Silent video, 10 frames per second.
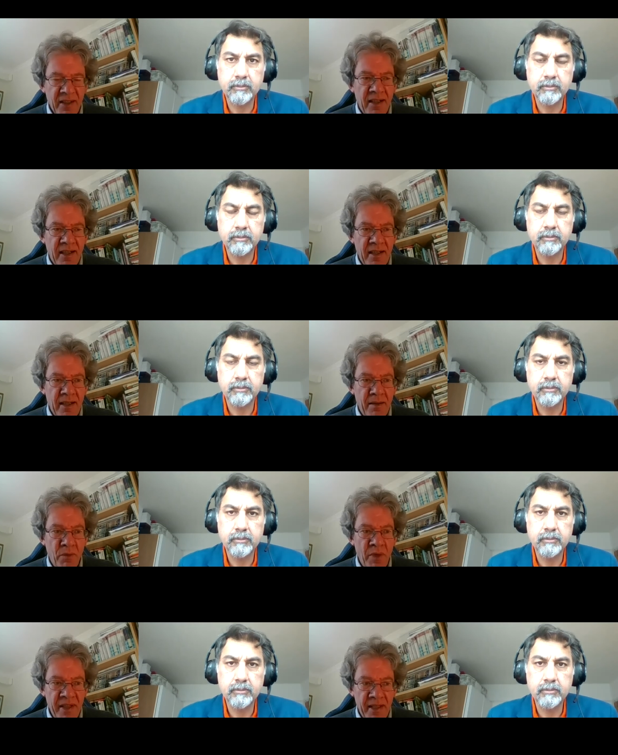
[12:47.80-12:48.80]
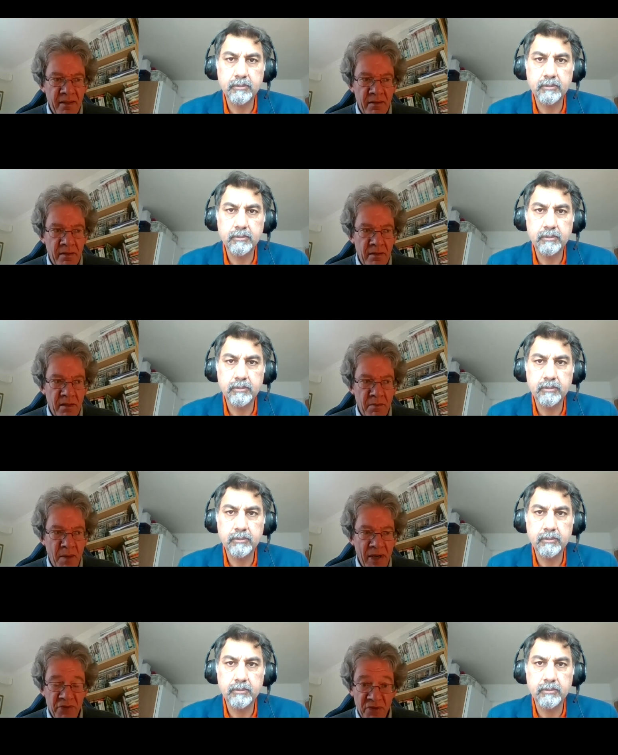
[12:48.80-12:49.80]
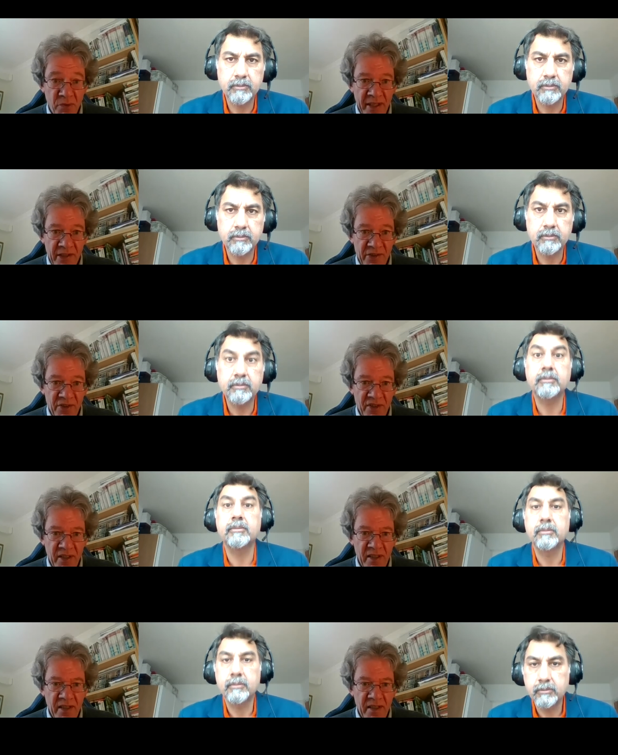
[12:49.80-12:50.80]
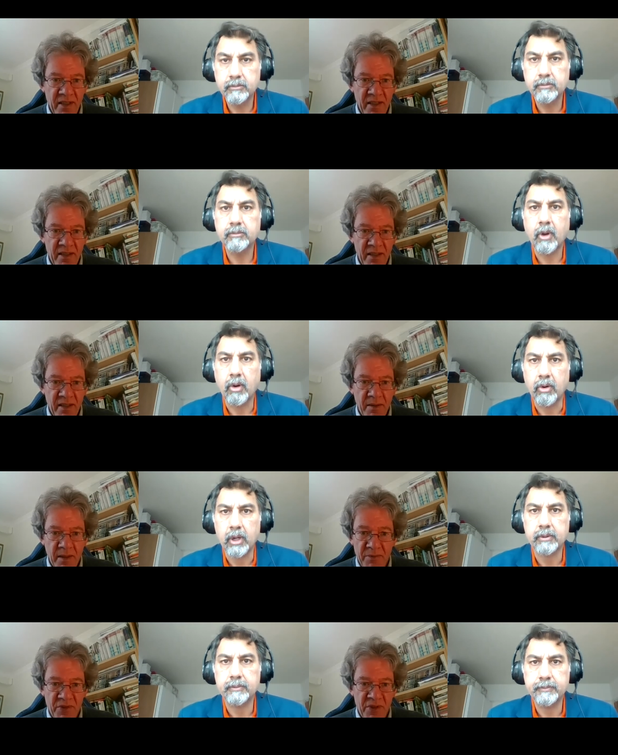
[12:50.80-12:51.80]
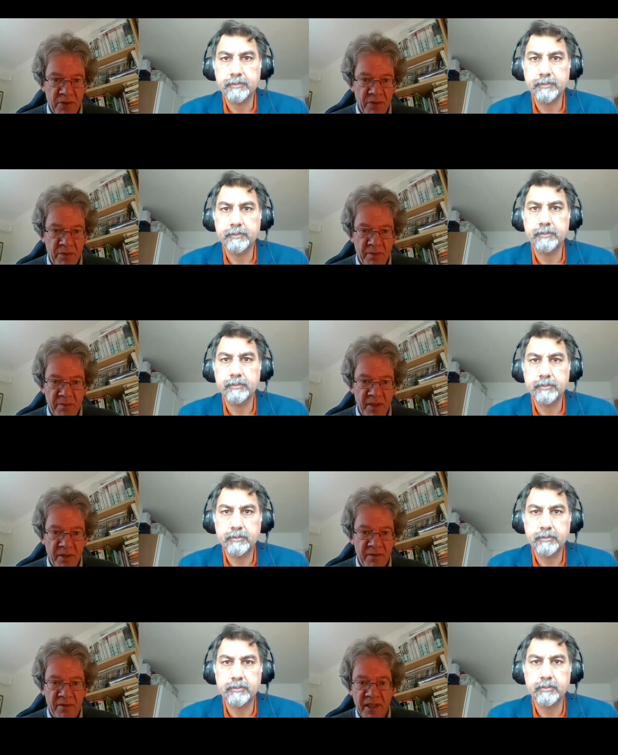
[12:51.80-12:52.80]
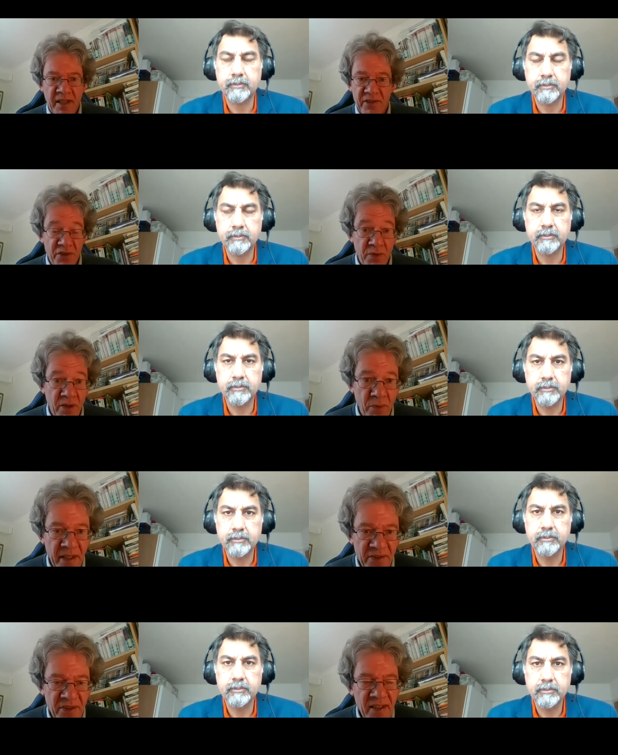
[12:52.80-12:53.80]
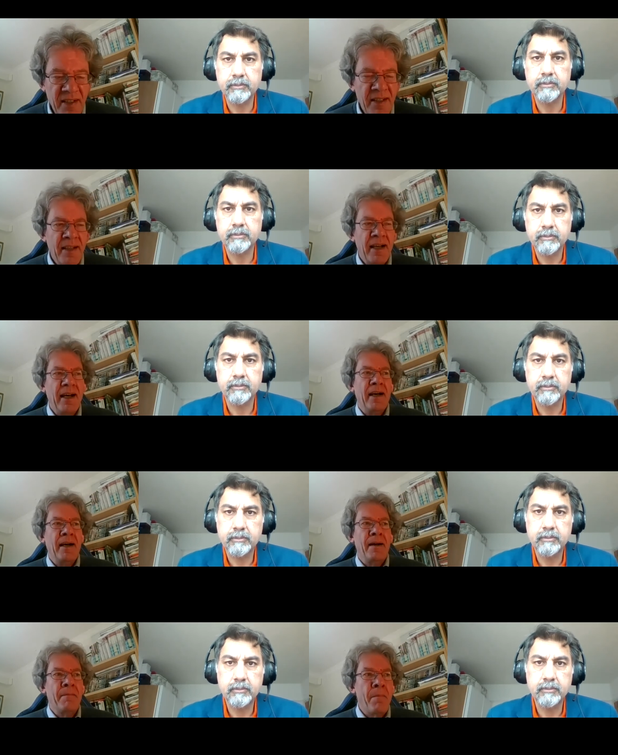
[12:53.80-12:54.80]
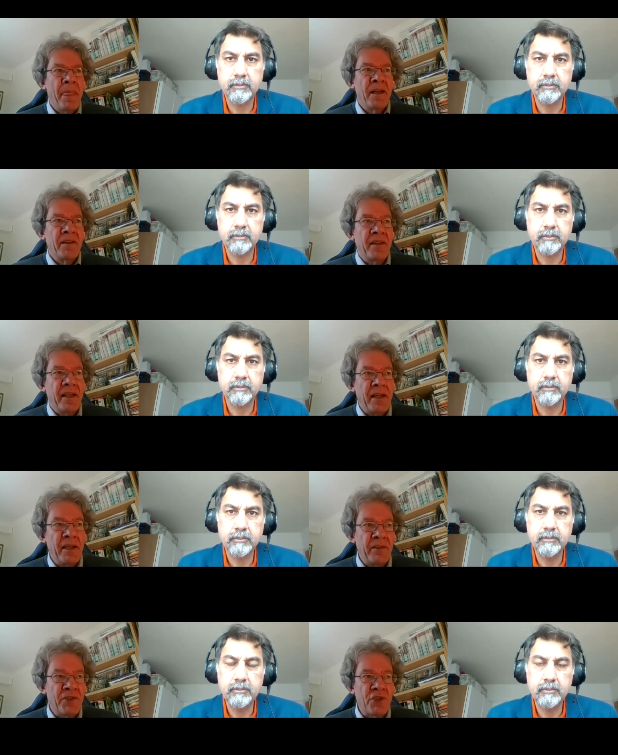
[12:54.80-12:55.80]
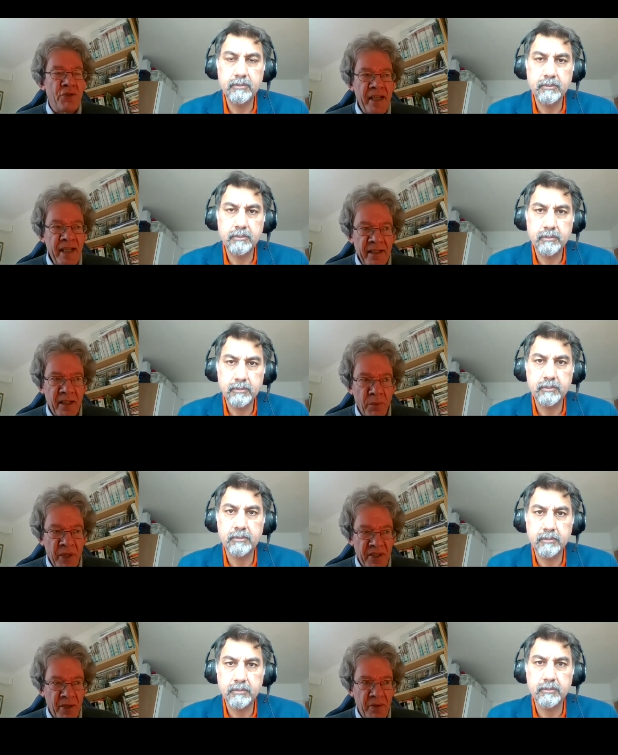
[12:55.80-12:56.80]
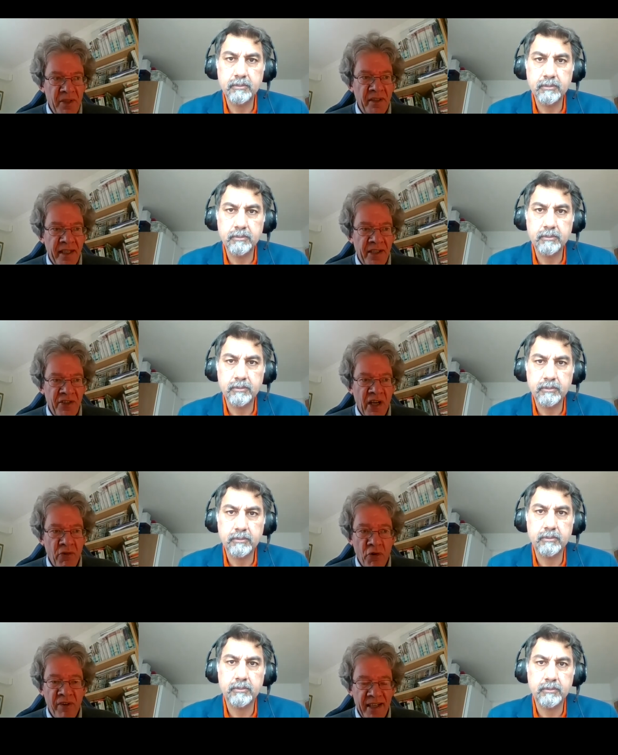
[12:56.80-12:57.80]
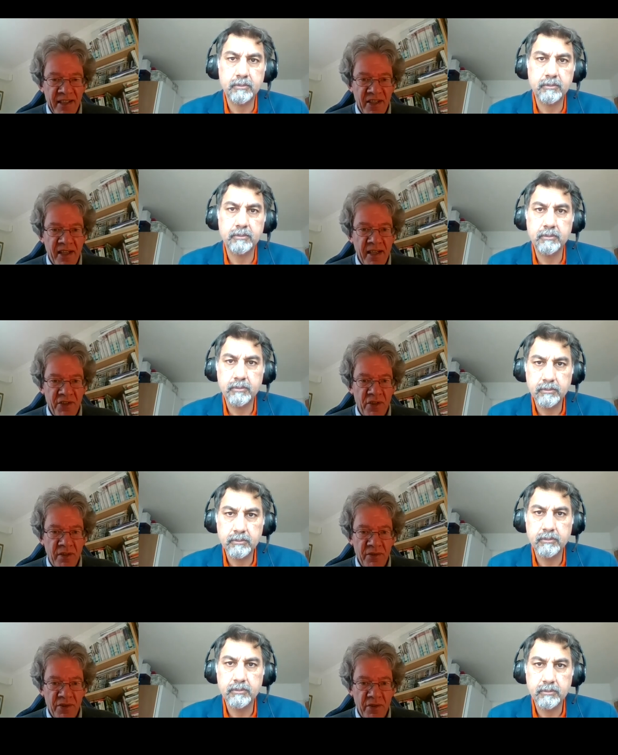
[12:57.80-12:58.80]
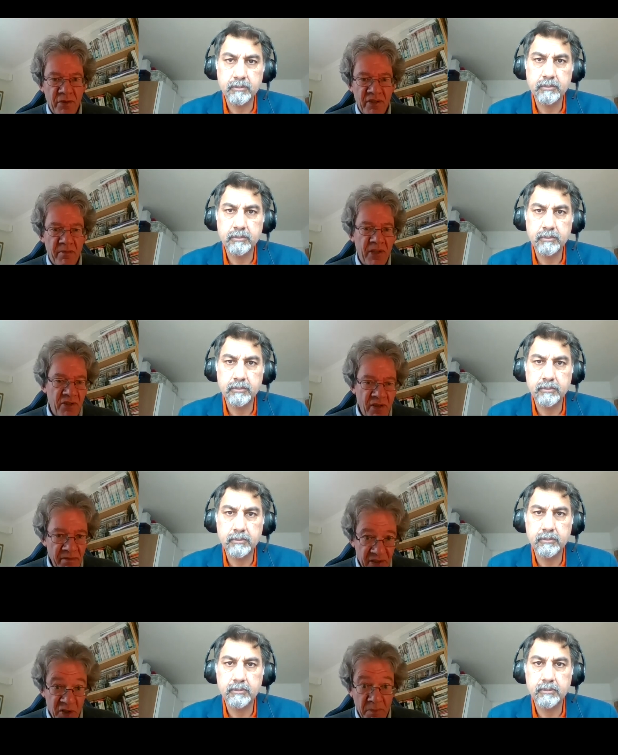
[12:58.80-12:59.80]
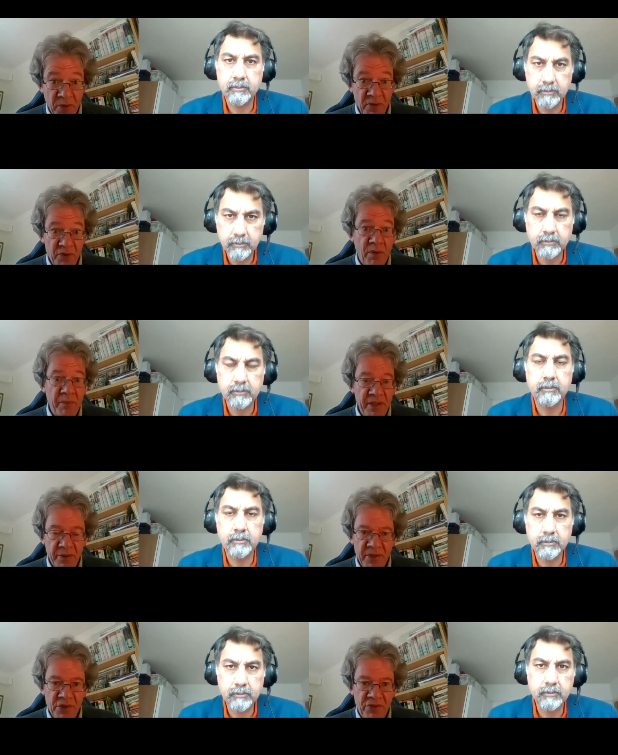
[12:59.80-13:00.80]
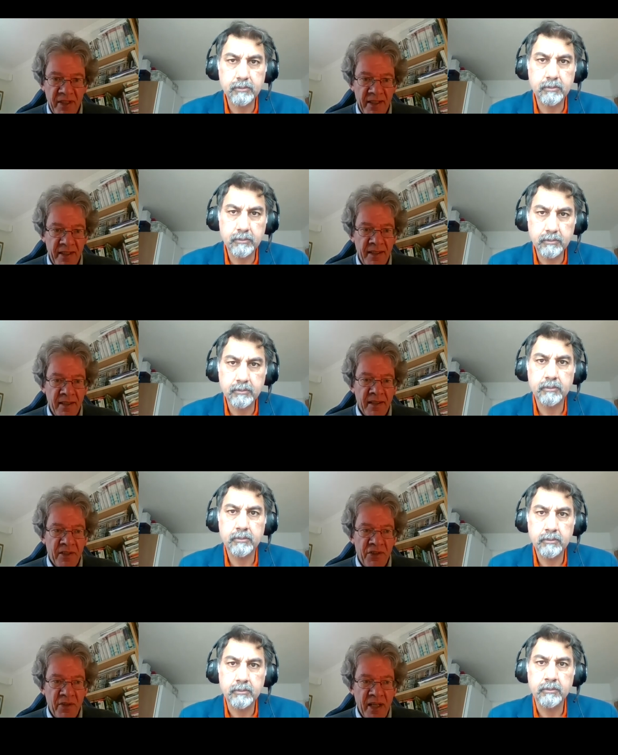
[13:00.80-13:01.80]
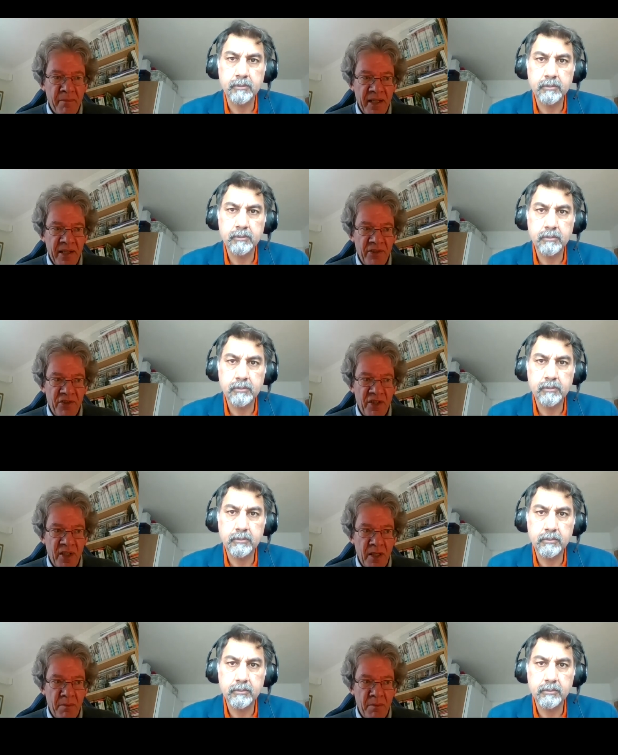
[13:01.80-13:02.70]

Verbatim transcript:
Speaker 1: uh, within a, matter of weeks, uh, right. up to you know, nine to 12 weeks. Um, the screening that we do, the ligands are already attached onto a chromatographic support when we do the screening. So that means uh,